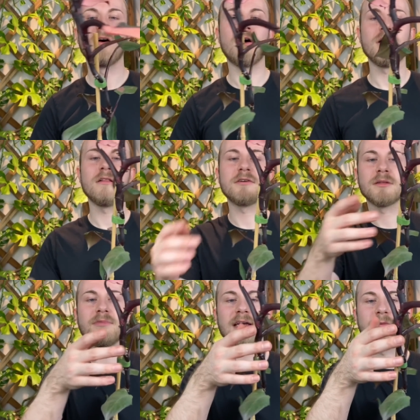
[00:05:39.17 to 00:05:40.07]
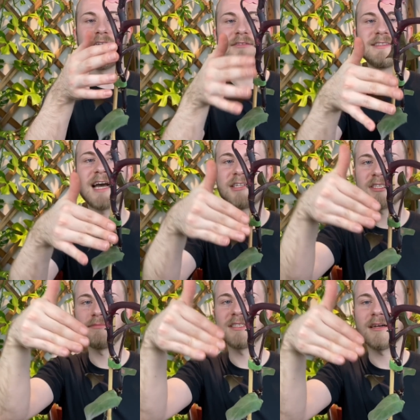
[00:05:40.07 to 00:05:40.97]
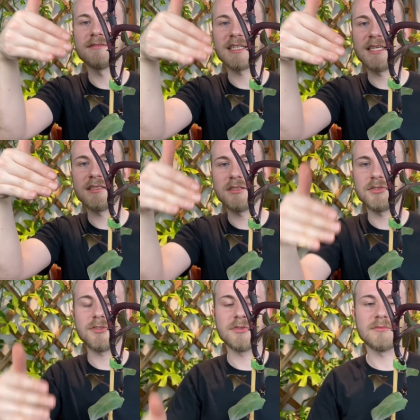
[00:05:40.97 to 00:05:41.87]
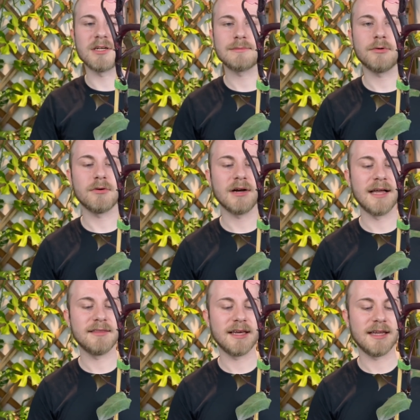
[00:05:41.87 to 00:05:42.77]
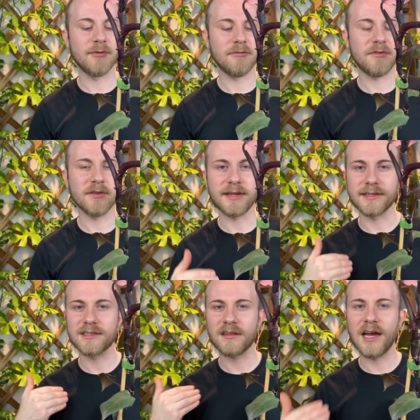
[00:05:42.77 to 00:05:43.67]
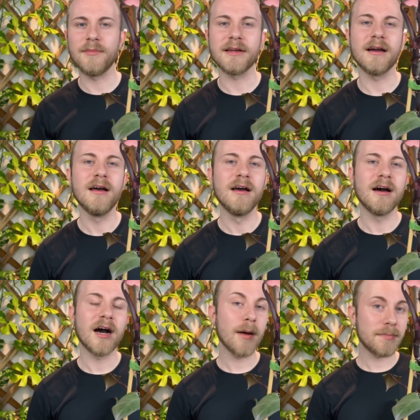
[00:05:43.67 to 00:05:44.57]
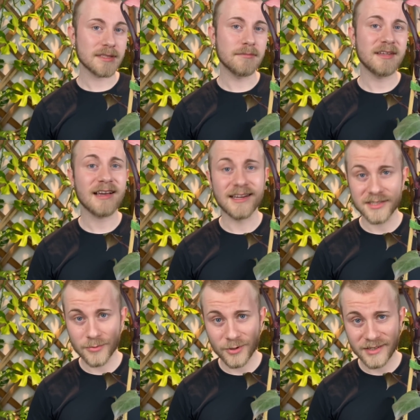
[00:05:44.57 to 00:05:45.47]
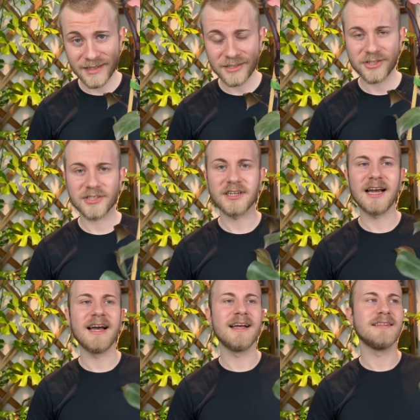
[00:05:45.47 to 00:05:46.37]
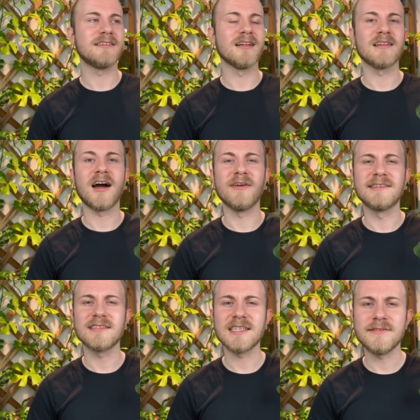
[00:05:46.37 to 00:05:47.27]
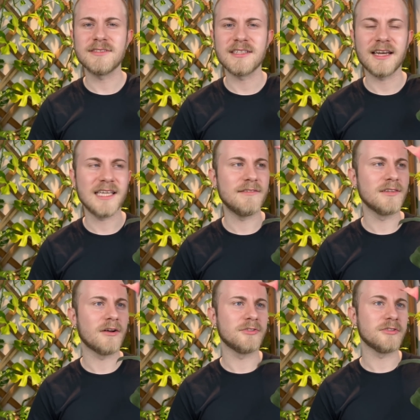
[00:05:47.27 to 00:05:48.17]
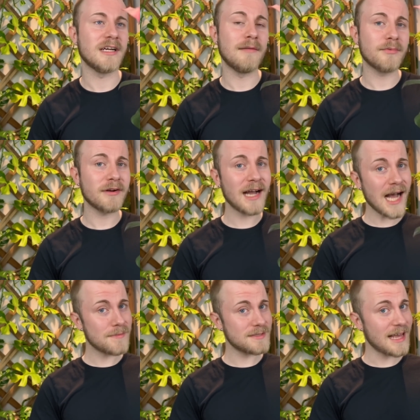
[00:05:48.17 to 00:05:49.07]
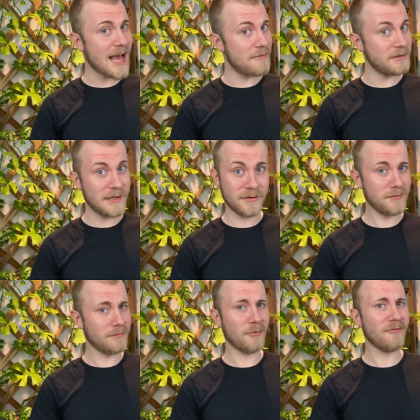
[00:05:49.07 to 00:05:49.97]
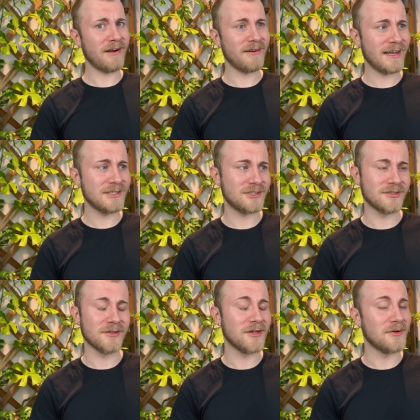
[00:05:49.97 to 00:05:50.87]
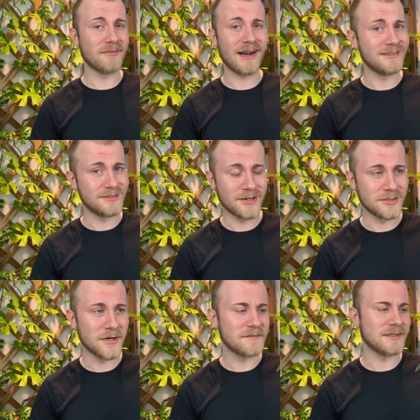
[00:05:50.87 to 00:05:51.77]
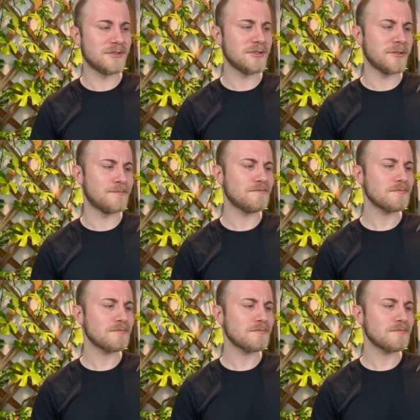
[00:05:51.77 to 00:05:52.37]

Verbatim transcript: all along the plant would have attached themselves into the moss pole and then it would feel like it's climbing up something as it would in nature and allow its leaves to get even larger and perhaps have even more variegation, although I don't know if that's true.